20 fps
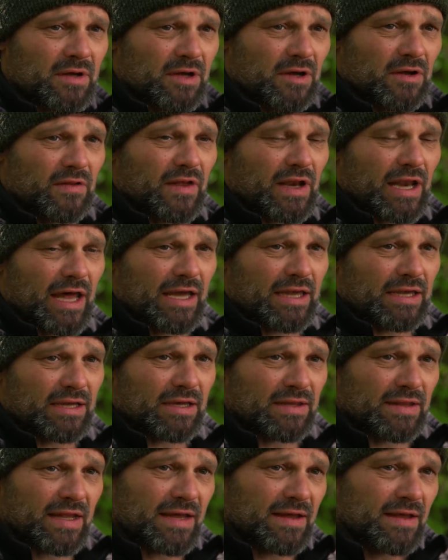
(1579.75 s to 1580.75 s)
at the lake,
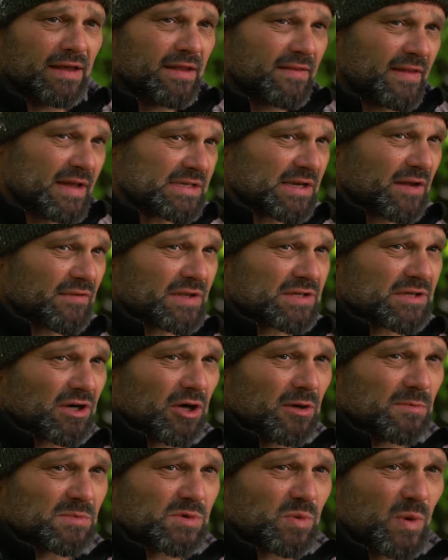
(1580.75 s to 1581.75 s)
and there's other
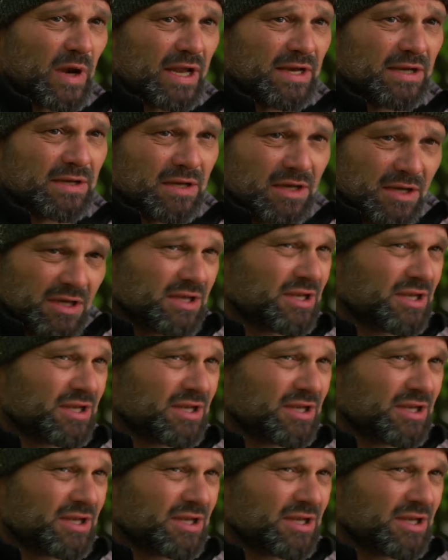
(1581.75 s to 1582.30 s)
times when